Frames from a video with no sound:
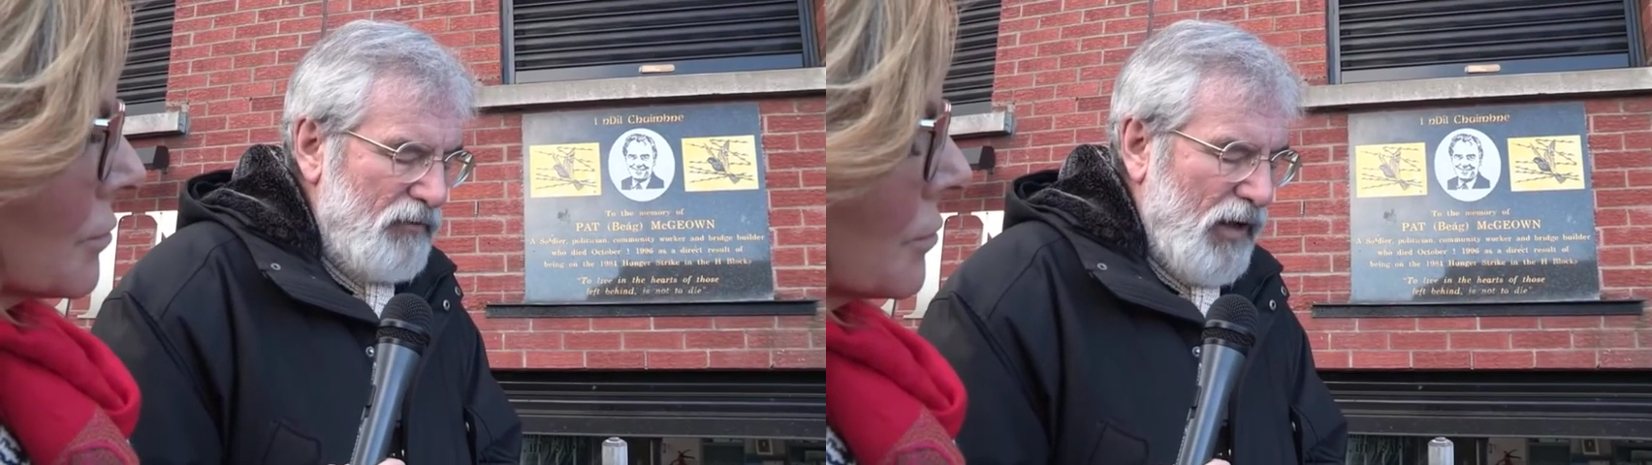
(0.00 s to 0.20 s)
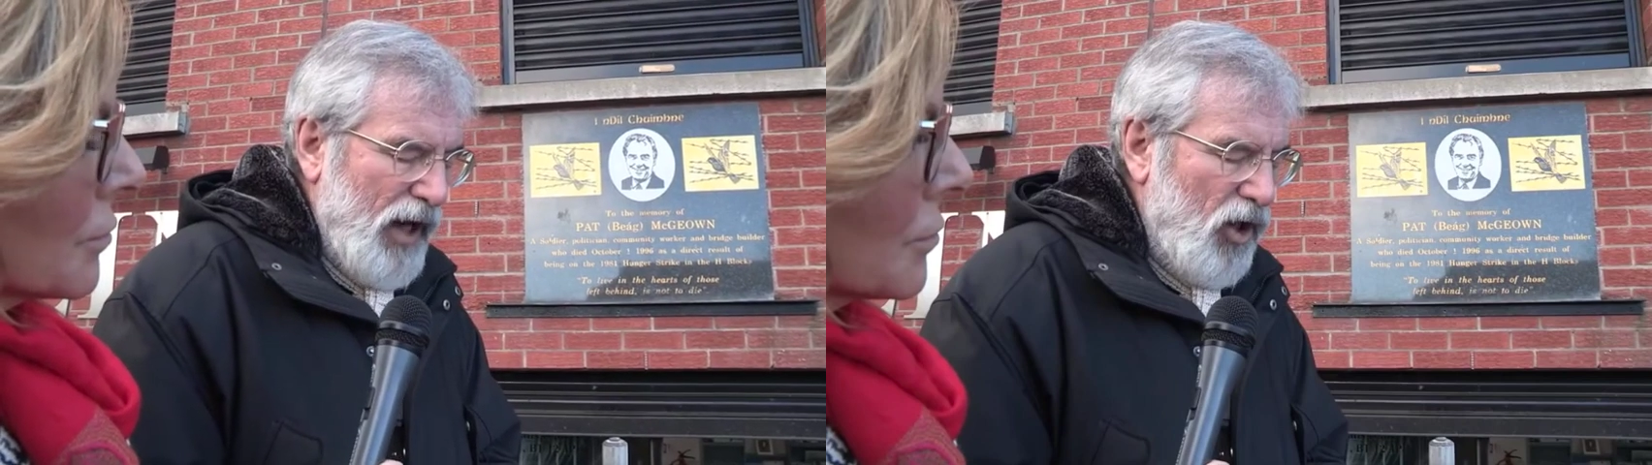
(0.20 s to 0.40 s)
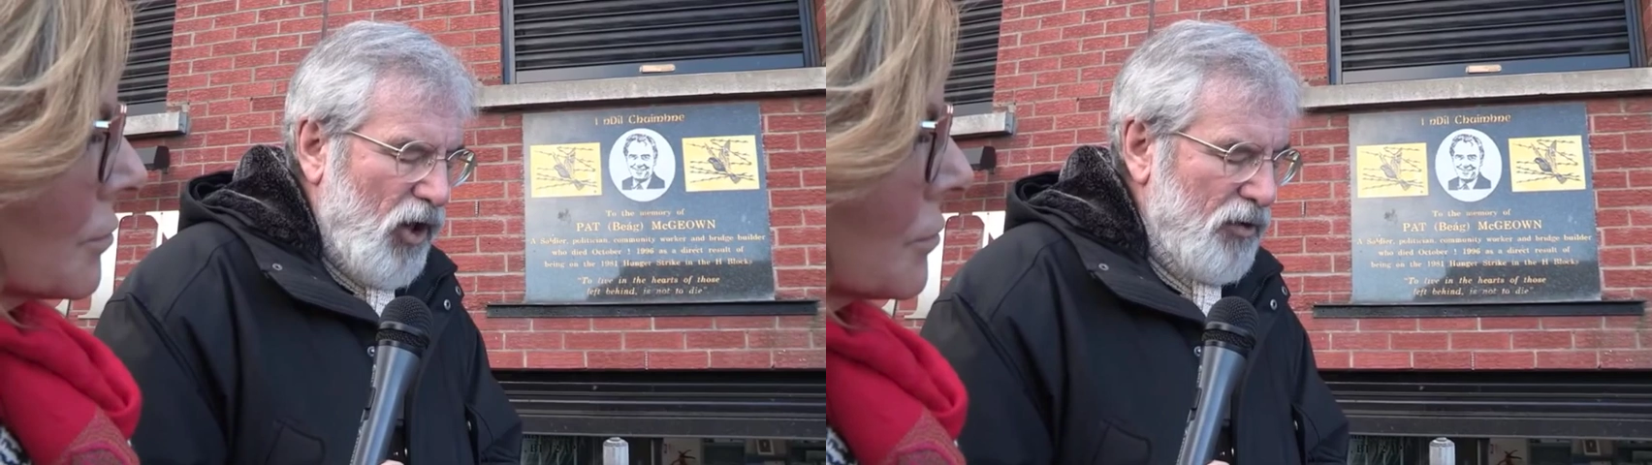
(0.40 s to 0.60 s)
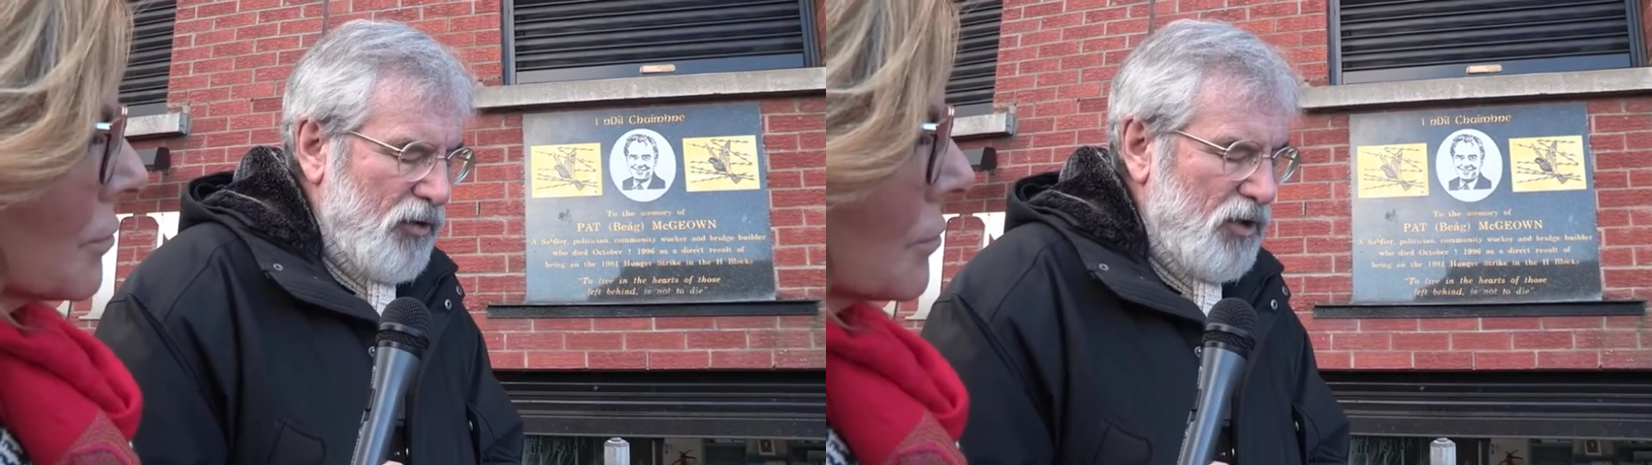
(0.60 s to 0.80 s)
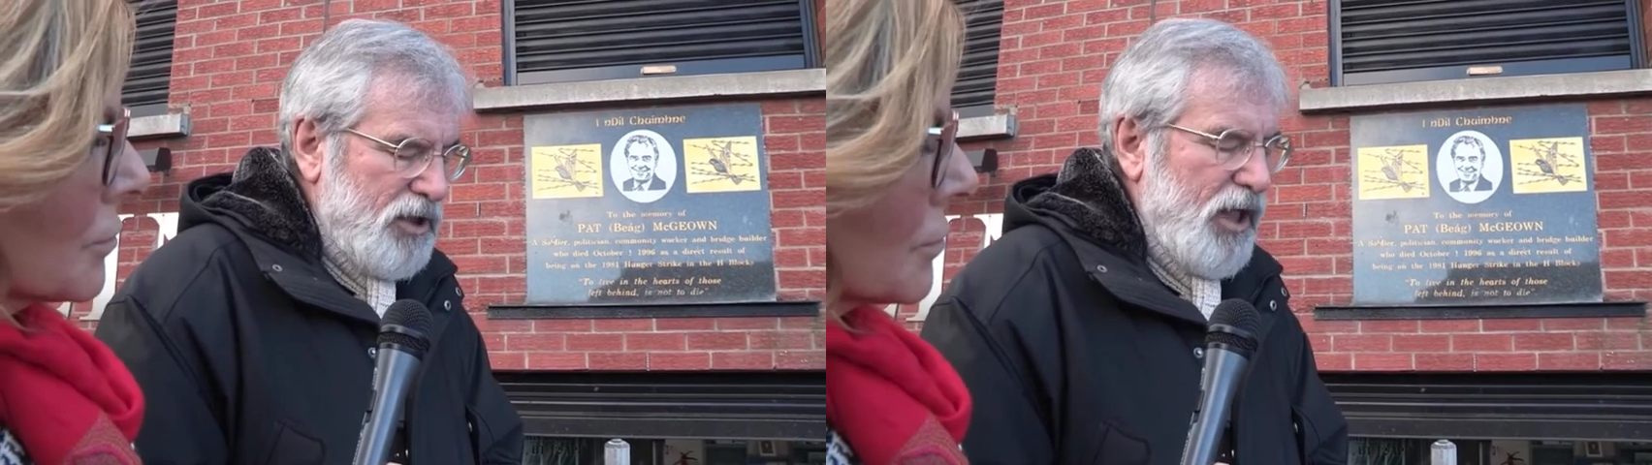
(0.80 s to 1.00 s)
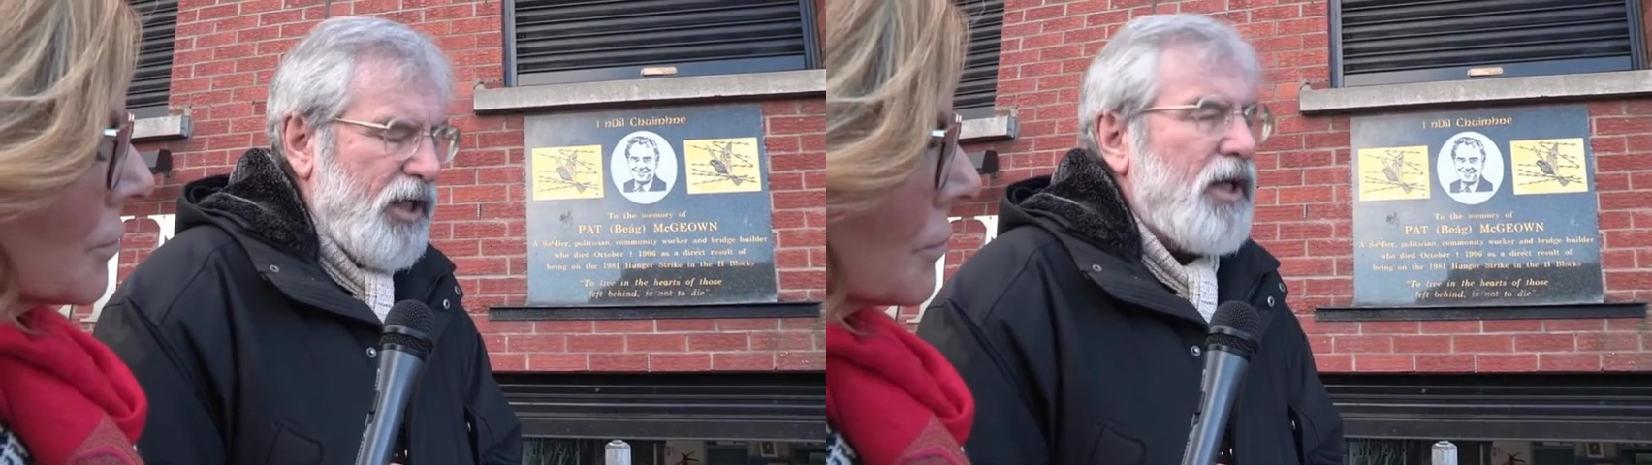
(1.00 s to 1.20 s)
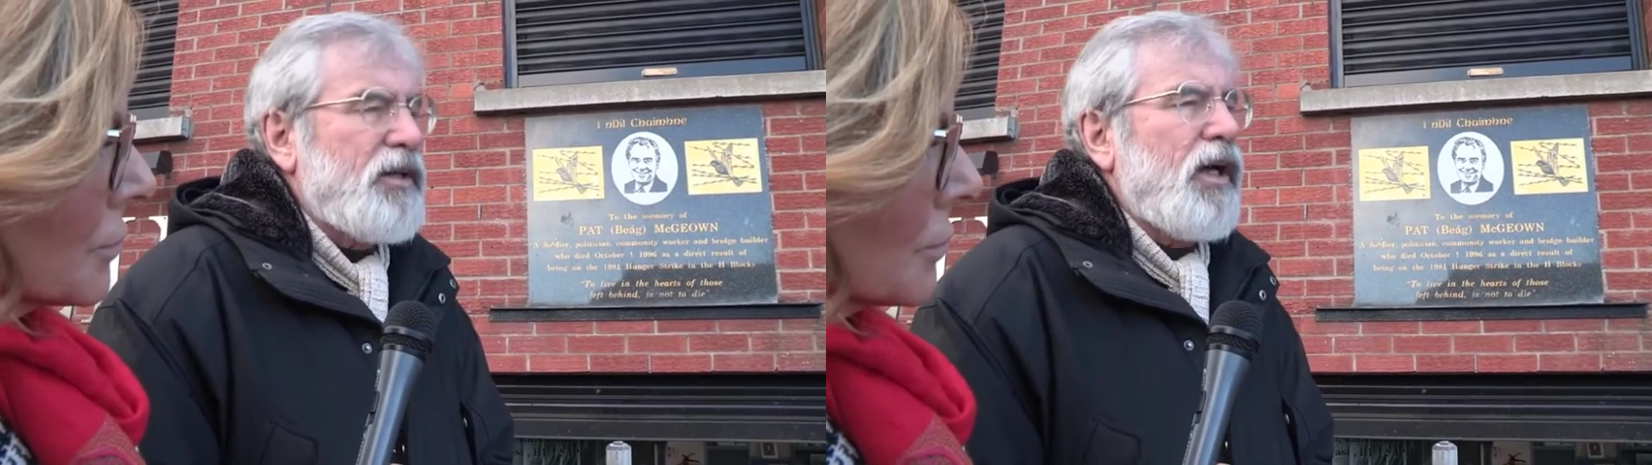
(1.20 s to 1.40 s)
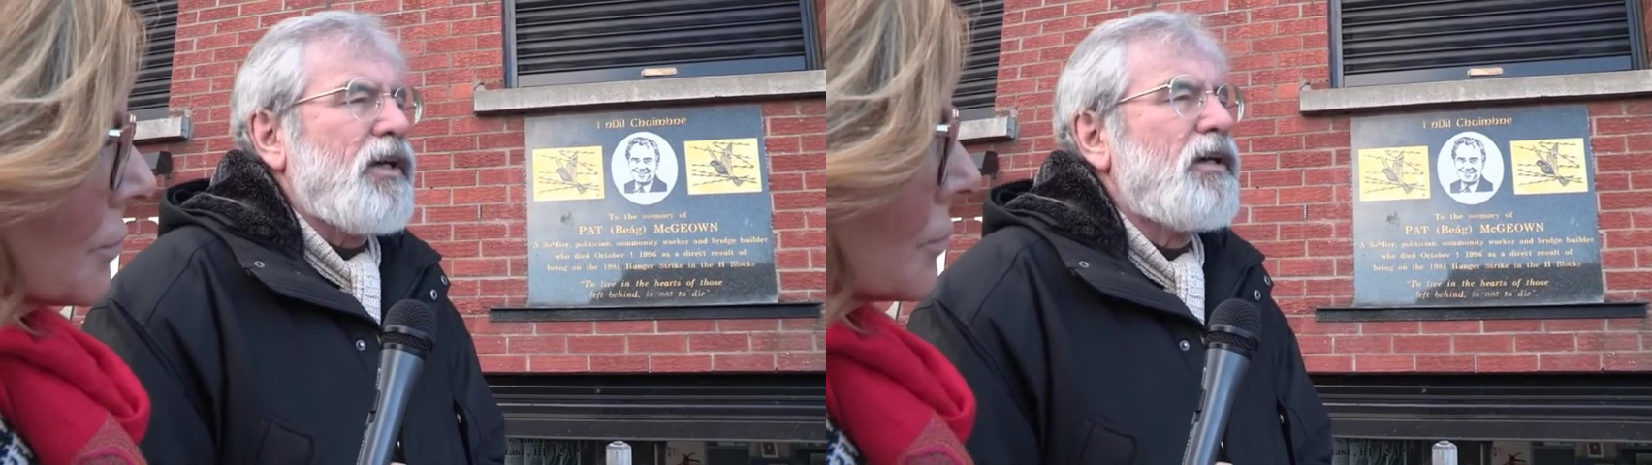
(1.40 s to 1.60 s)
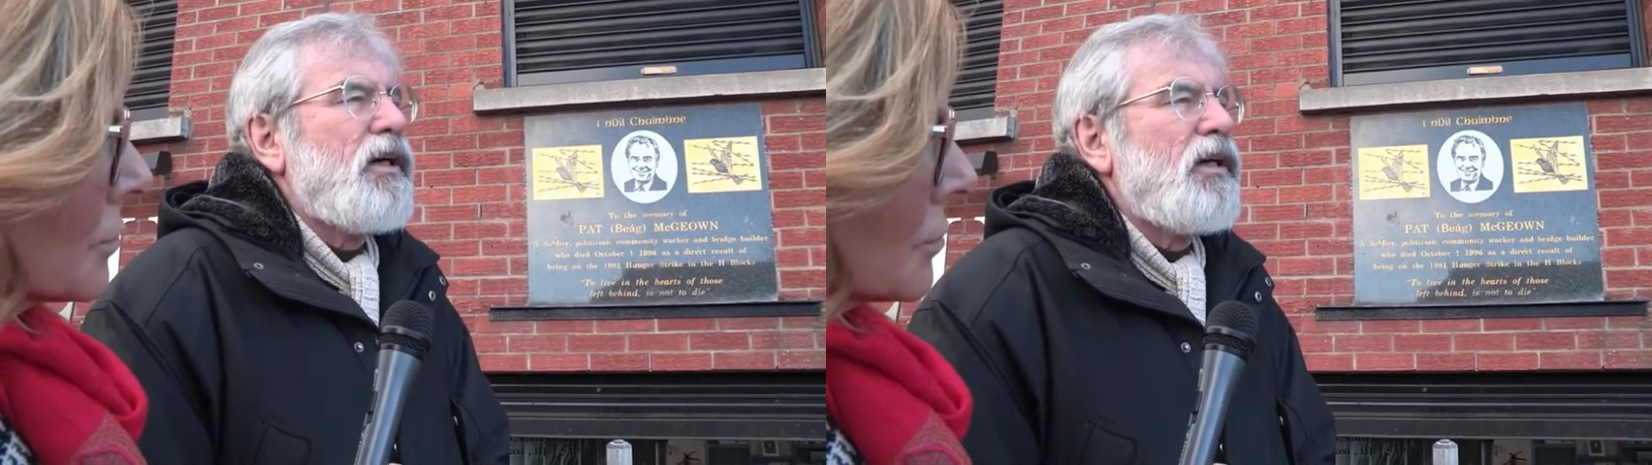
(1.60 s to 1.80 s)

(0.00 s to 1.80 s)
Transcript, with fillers: very understated and